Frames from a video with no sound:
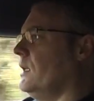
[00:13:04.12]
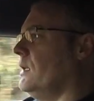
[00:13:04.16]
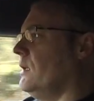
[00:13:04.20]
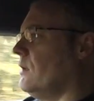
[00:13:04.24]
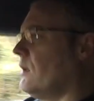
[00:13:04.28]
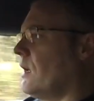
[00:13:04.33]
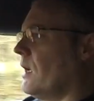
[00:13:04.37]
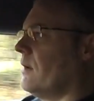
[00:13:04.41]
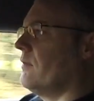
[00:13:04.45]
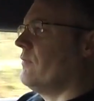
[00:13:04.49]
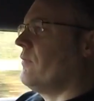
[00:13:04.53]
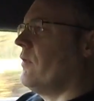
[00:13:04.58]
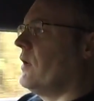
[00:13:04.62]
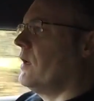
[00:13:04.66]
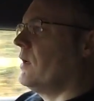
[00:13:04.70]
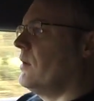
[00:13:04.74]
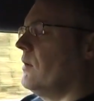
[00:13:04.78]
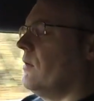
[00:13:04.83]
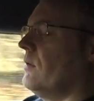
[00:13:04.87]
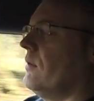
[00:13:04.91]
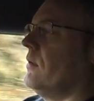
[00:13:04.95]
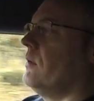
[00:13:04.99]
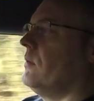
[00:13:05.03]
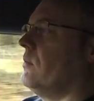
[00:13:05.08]
you get a very
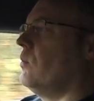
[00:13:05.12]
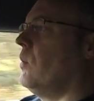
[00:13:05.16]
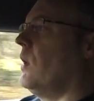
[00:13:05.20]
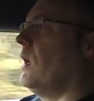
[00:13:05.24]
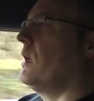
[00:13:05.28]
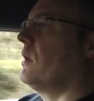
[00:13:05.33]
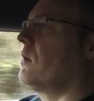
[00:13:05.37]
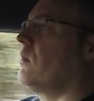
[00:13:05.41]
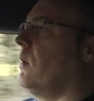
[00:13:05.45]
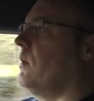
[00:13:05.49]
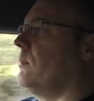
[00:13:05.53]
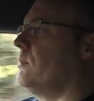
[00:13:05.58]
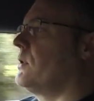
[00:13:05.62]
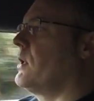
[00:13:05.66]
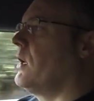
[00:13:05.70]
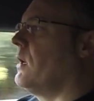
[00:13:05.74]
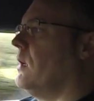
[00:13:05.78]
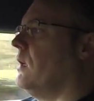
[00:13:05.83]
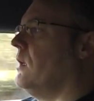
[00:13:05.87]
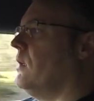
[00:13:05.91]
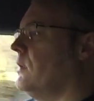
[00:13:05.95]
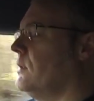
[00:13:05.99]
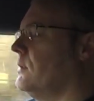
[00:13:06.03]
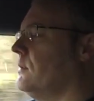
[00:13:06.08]
well-equipped
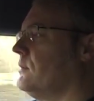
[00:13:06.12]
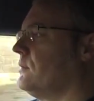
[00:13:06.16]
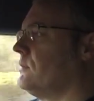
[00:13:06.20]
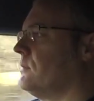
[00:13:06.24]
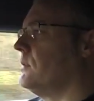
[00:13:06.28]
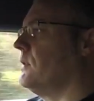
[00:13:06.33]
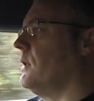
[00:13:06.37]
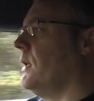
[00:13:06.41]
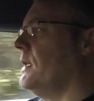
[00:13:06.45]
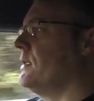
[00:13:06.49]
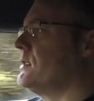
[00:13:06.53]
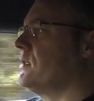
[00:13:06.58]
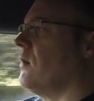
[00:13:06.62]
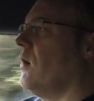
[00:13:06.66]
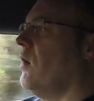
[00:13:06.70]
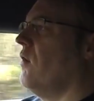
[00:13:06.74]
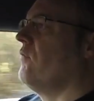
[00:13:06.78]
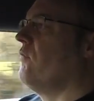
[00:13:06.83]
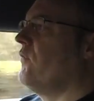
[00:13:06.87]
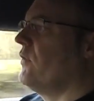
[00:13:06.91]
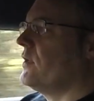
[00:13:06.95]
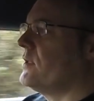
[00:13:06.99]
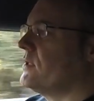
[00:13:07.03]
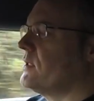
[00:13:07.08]
car. It's
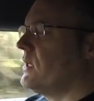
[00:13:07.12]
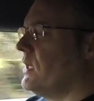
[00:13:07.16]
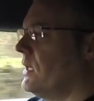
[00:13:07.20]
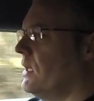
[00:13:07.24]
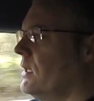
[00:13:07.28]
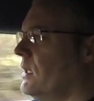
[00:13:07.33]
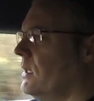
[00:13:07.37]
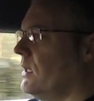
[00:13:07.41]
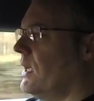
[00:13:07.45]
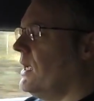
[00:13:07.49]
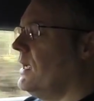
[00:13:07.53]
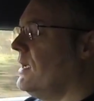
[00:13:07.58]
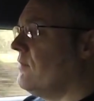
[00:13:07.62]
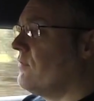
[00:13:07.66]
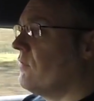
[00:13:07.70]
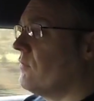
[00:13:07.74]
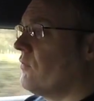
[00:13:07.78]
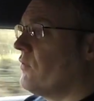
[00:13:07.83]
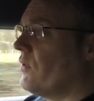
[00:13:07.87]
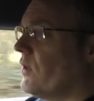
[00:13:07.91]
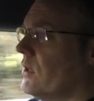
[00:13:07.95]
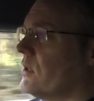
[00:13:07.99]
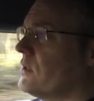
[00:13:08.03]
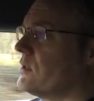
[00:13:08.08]
obviously even
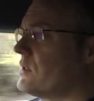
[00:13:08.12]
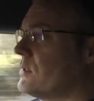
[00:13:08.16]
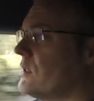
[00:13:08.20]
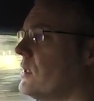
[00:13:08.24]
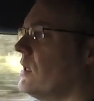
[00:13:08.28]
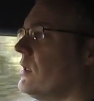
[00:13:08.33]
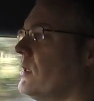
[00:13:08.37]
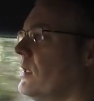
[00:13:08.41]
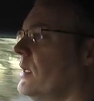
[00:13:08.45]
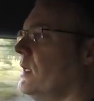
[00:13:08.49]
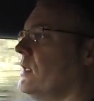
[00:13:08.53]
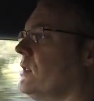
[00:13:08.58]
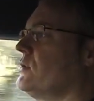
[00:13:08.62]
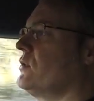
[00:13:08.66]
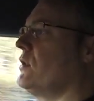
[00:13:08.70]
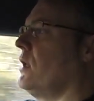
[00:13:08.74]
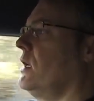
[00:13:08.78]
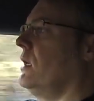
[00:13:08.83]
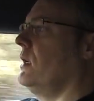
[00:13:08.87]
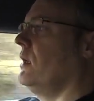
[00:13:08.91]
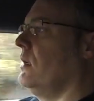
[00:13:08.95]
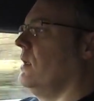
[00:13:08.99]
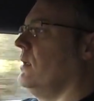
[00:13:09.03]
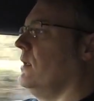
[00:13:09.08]
faster in a straight
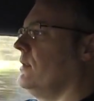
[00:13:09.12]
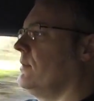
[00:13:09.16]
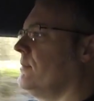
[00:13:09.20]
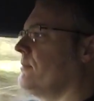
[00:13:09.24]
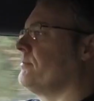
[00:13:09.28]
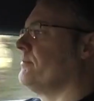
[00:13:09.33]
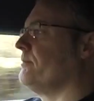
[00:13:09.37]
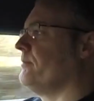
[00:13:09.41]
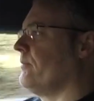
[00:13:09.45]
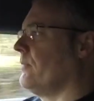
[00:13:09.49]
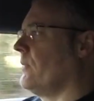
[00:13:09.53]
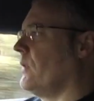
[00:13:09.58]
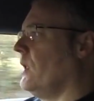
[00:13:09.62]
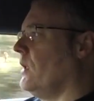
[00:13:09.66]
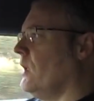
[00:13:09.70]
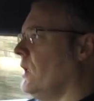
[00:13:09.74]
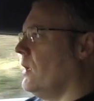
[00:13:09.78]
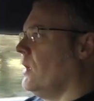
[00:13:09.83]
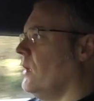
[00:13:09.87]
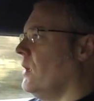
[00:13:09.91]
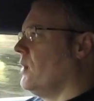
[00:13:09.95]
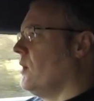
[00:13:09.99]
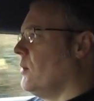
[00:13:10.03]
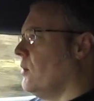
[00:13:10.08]

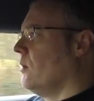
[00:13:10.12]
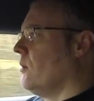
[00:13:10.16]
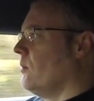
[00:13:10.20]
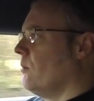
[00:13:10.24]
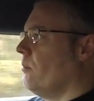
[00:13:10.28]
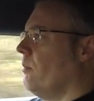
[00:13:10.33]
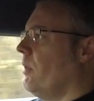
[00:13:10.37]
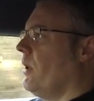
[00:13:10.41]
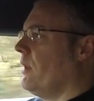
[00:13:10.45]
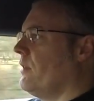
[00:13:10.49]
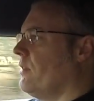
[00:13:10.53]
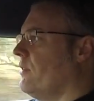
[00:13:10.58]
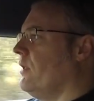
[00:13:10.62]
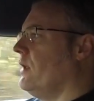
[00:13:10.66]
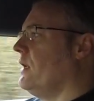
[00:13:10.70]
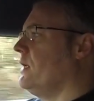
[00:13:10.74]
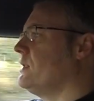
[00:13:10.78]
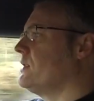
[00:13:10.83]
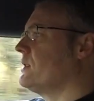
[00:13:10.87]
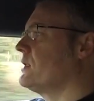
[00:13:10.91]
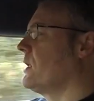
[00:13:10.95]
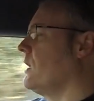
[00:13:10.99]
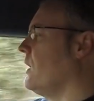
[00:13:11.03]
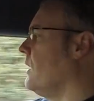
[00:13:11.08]
line. But
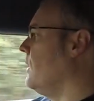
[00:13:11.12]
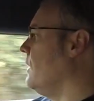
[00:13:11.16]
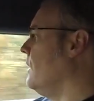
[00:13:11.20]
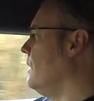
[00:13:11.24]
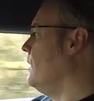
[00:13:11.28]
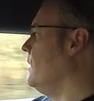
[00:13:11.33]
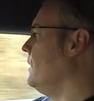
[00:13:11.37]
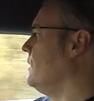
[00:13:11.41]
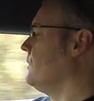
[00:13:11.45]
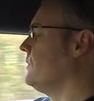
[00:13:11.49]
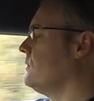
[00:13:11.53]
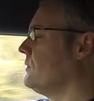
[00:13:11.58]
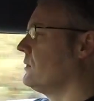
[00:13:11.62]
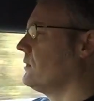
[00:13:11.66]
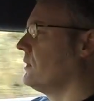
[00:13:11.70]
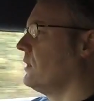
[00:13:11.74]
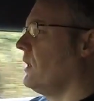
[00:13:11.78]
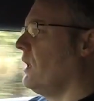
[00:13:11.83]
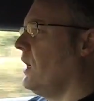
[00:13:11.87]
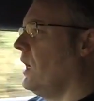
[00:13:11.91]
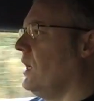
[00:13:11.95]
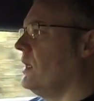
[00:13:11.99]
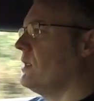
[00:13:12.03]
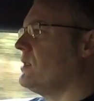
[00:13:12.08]
this car,
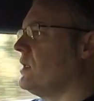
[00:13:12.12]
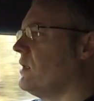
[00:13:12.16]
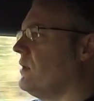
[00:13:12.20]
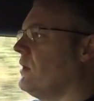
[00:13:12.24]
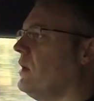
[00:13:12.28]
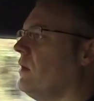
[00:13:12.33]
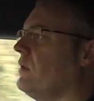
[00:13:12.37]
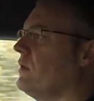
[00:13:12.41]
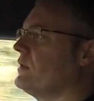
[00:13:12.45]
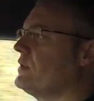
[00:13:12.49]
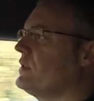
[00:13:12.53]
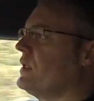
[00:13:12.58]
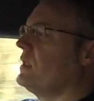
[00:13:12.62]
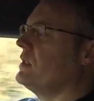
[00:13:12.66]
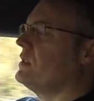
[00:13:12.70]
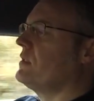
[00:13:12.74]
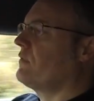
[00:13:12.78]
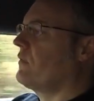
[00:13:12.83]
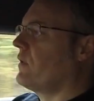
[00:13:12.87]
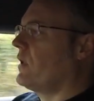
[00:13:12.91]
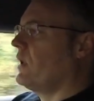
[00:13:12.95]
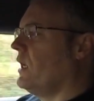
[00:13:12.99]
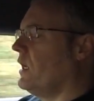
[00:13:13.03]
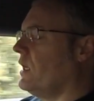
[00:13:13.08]
I don't know, the sense
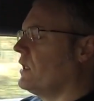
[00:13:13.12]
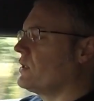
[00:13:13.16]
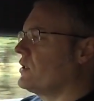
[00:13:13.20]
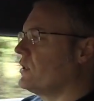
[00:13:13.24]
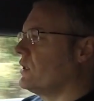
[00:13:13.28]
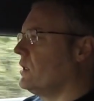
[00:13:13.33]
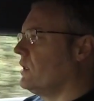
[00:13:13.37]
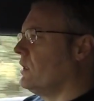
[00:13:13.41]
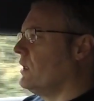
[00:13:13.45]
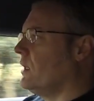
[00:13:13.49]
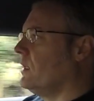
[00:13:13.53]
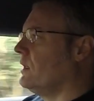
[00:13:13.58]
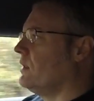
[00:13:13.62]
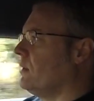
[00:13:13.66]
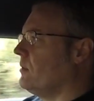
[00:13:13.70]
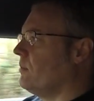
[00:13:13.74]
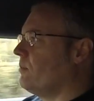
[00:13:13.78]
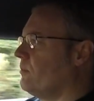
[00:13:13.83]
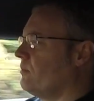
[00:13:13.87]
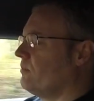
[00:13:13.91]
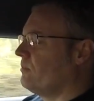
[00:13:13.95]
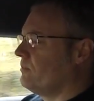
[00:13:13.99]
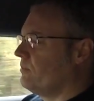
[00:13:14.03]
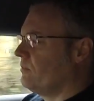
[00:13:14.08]
of connection and
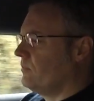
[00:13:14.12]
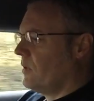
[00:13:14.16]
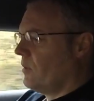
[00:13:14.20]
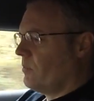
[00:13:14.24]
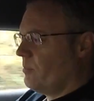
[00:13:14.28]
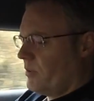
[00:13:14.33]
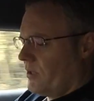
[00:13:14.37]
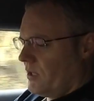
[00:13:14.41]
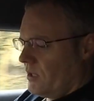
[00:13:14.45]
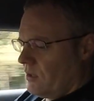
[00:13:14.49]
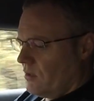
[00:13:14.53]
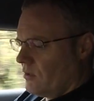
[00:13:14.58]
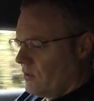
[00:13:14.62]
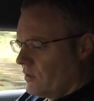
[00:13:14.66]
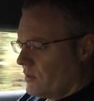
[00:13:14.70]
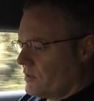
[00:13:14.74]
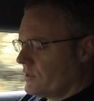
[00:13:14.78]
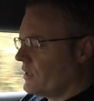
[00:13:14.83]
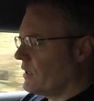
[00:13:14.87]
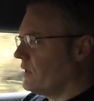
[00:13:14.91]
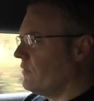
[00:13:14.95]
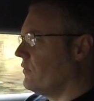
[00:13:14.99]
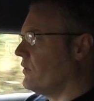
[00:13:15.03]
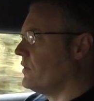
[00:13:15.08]
the
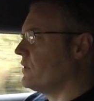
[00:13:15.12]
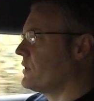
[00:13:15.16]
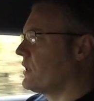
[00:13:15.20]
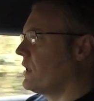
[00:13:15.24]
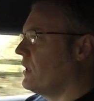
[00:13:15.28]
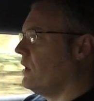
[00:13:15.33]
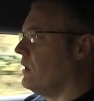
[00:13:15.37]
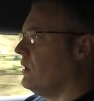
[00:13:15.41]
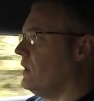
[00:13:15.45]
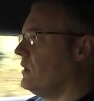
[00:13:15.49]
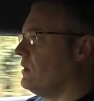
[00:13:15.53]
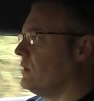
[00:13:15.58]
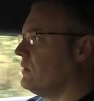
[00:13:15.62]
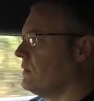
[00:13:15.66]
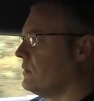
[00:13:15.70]
purity of this car